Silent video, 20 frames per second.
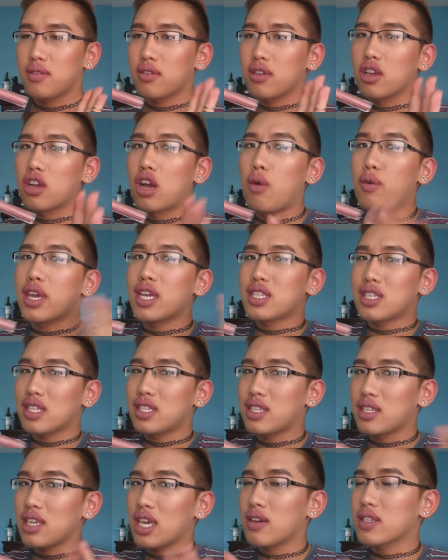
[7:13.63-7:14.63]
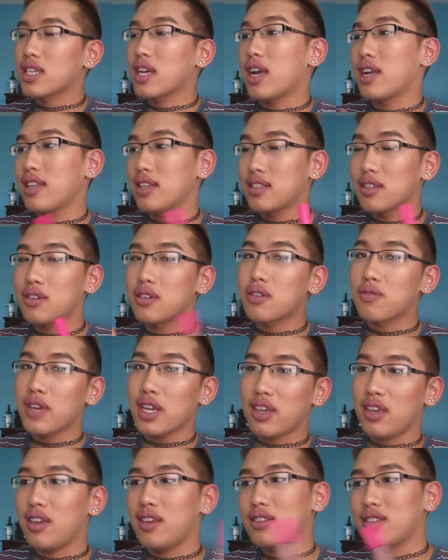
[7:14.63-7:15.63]
Going into the city, I was like, I need to go to
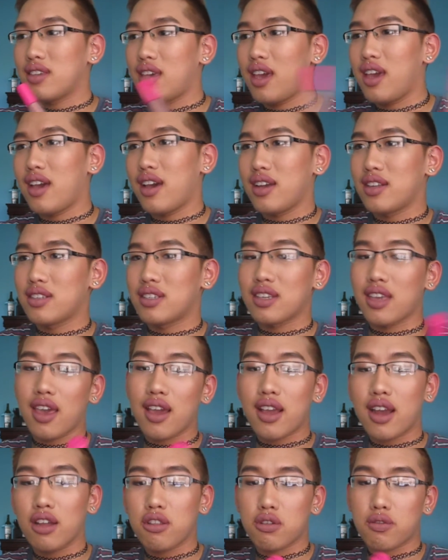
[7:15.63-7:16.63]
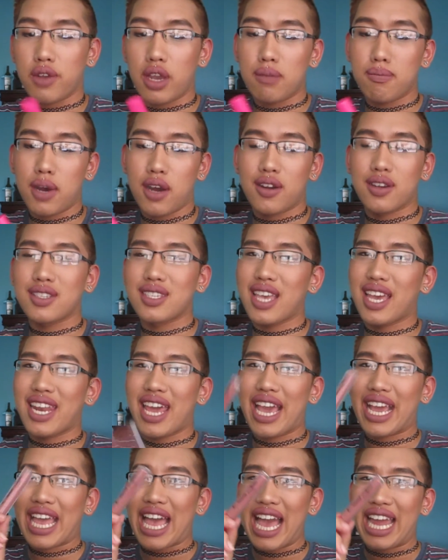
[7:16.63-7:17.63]
Ricky's and get ColouredRaine Mars, and
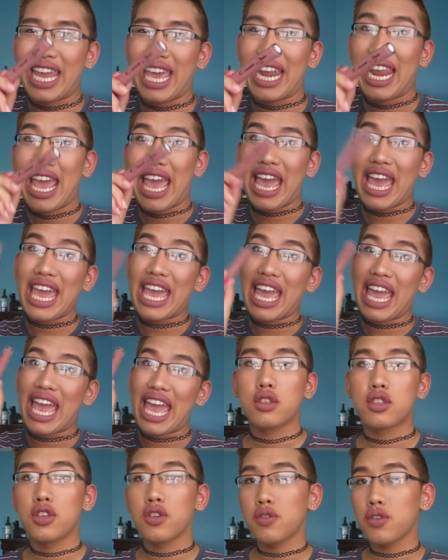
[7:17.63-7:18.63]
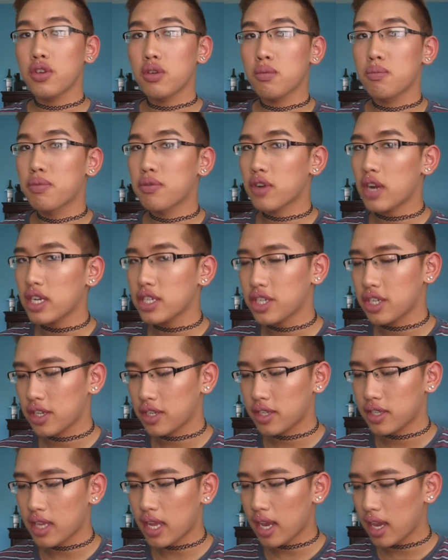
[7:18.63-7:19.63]
I got it. Hey! 2 new
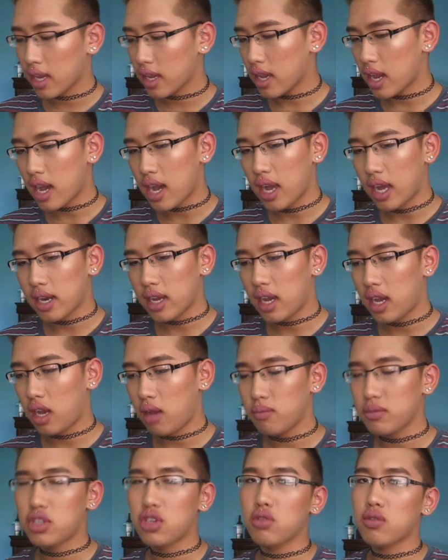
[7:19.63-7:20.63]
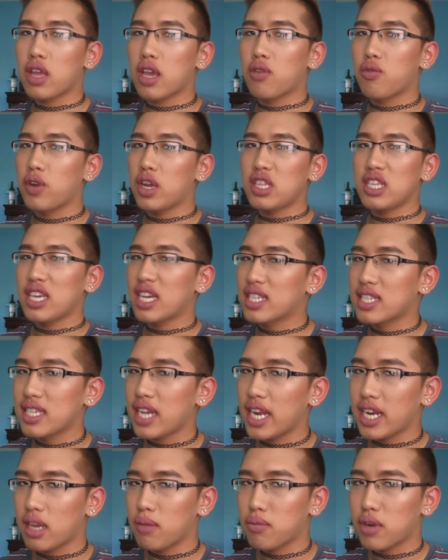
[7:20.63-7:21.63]
brushes that I got, 2 like really
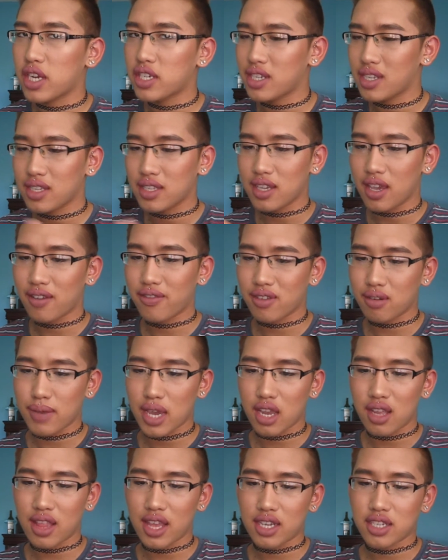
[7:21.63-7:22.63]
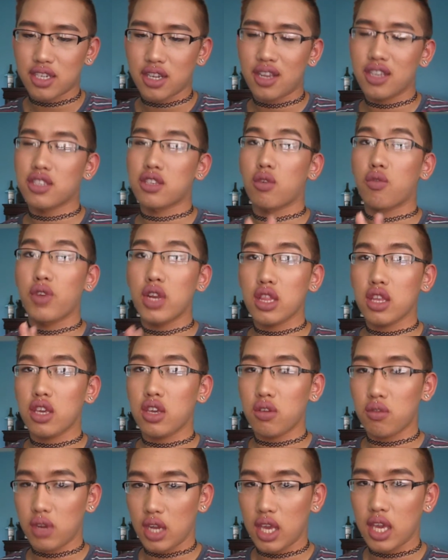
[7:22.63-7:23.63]
exciting brushes like for my collection because they're really
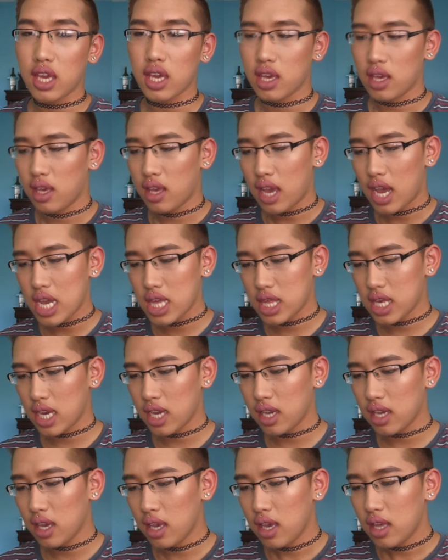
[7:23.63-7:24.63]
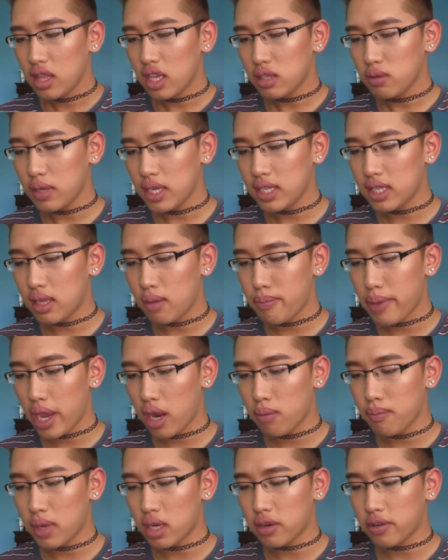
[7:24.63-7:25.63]
unique, I think. This one is the
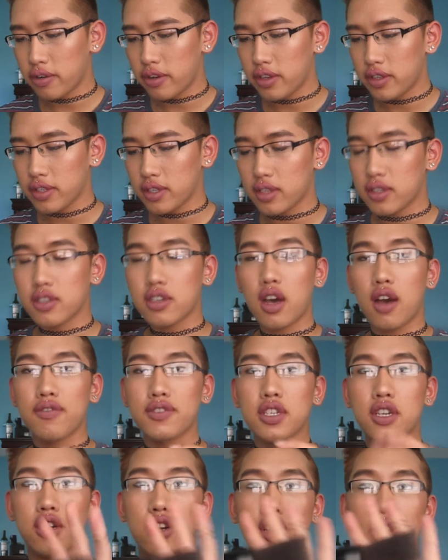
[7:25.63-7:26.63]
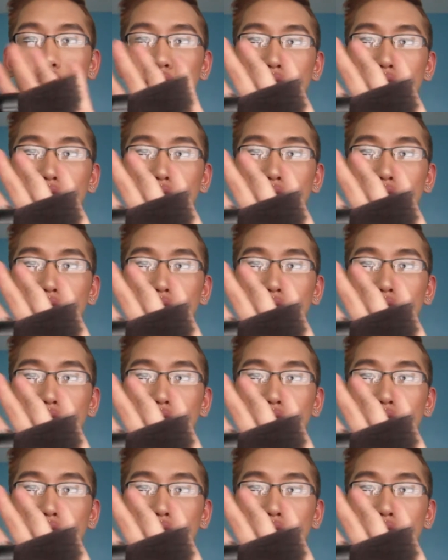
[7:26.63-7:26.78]
BareMinerals Soft Curve